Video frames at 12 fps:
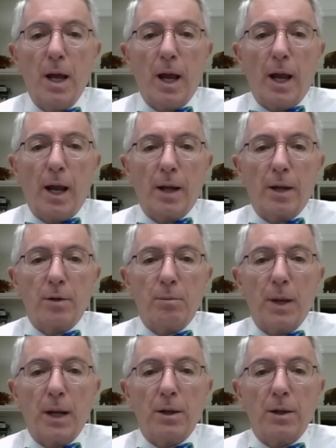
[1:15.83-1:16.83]
and
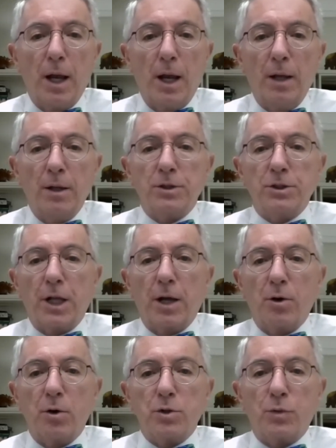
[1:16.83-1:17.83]
maintain
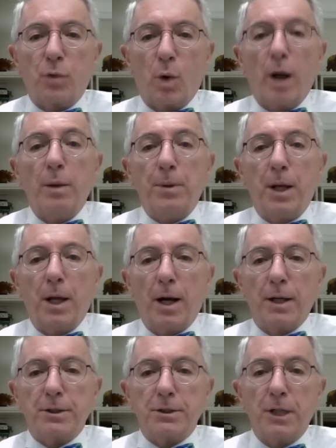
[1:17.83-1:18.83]
standards for
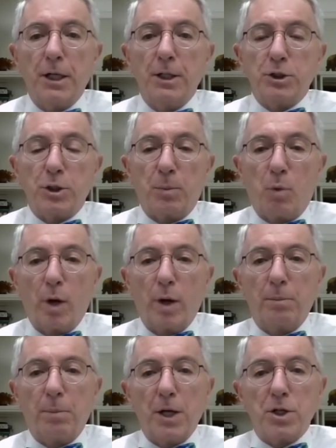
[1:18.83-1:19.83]
APIs
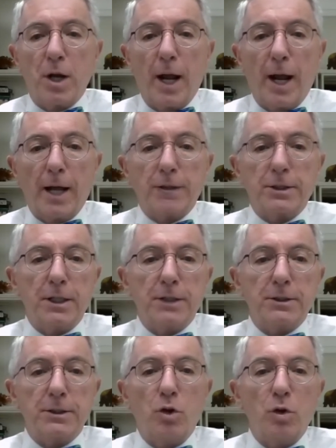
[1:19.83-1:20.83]
supporting patient
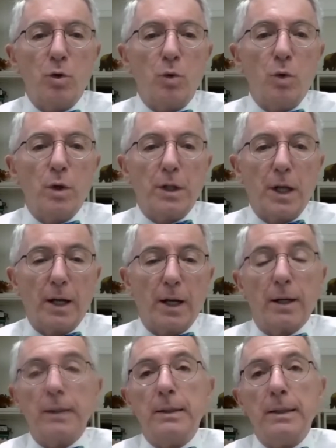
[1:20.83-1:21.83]
access to data.